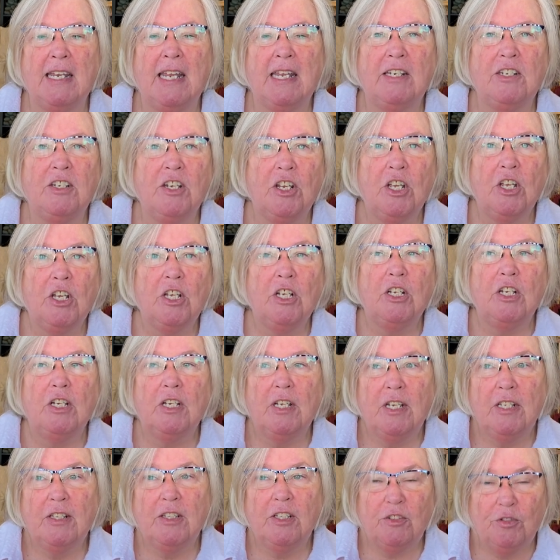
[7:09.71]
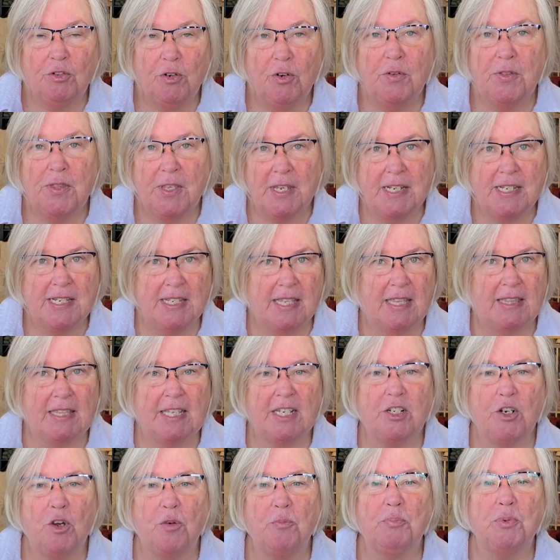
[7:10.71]
And the truth is that
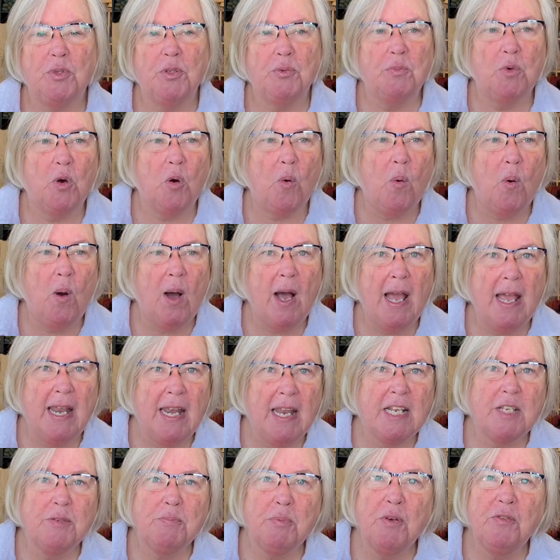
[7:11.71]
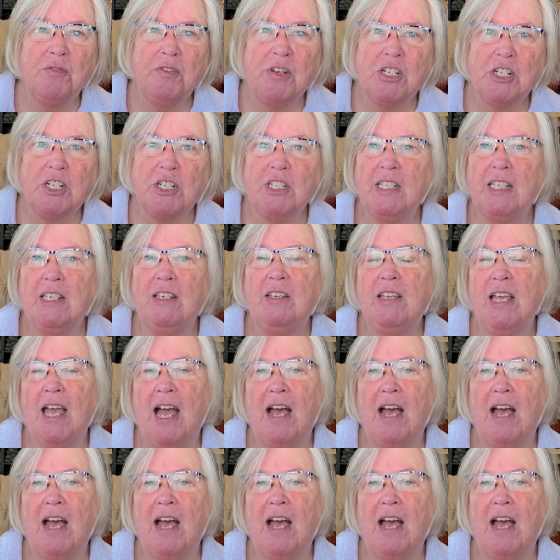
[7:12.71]
they don't bloom quite as proficiently